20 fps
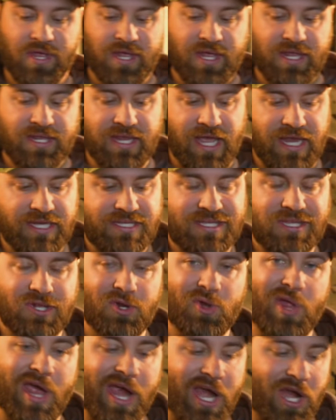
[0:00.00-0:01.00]
nice
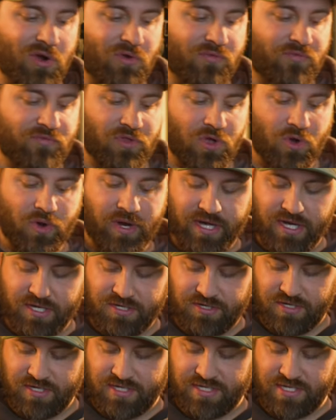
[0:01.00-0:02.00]
little airflow, I
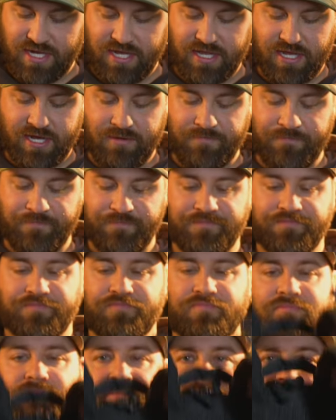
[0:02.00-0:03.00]
guess you could say there.
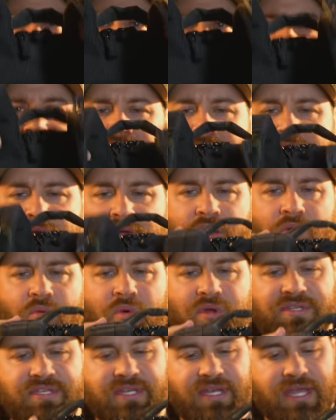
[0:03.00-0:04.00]

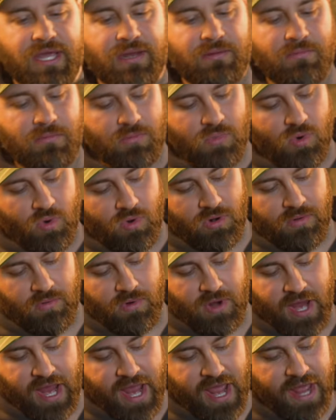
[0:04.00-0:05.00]
Once again, more
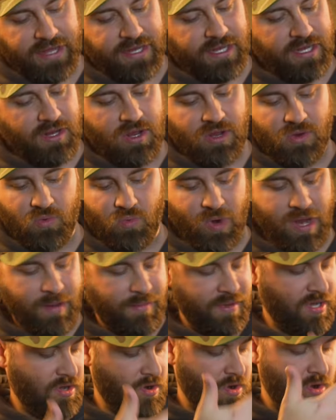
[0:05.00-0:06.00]
added
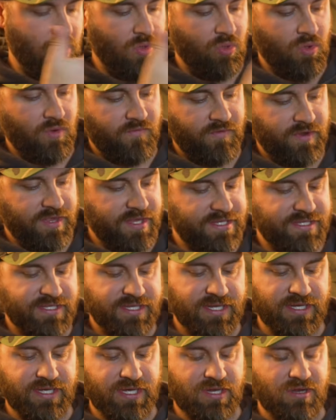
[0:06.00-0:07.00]
webbing all over this
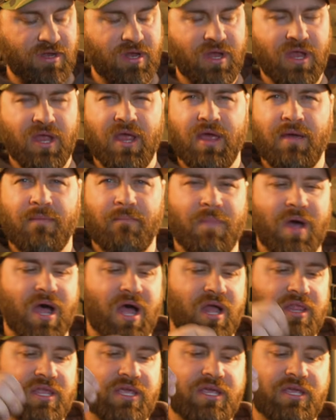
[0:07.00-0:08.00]
thing here.
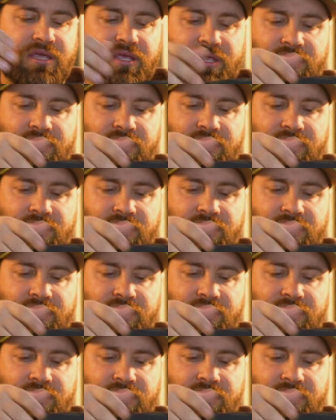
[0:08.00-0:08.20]
MOLLE,